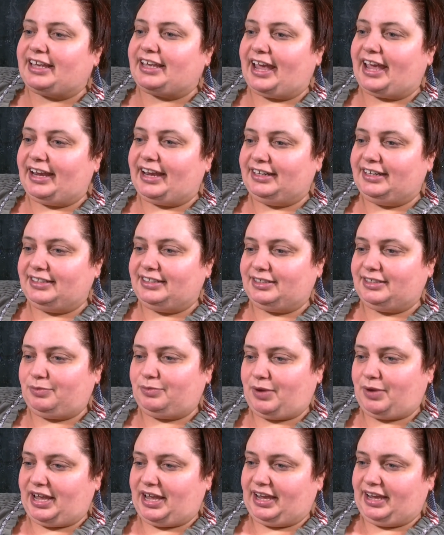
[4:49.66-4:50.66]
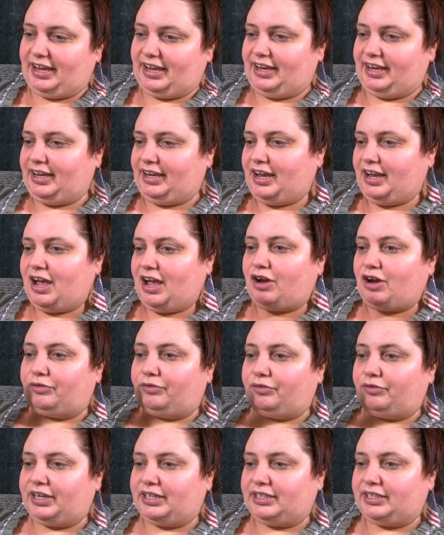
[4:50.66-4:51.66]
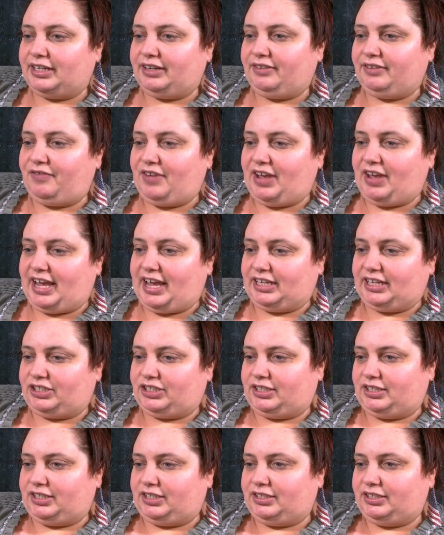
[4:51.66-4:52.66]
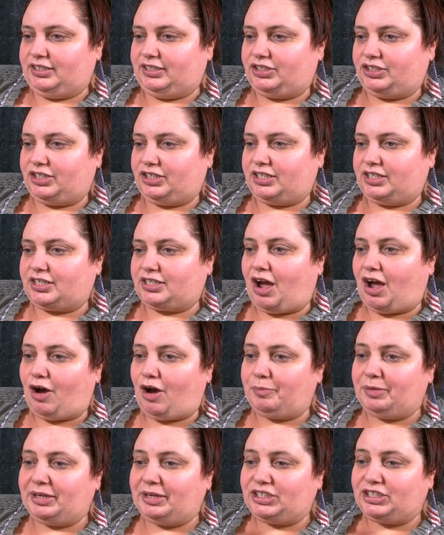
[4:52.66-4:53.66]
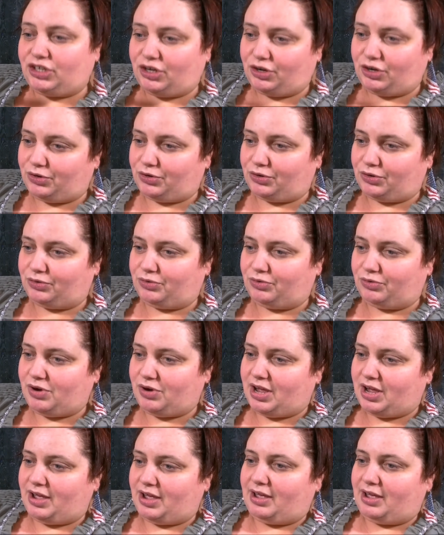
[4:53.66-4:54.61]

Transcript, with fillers: Kayla's Way, Rented Fashion, Just Call Me Joe,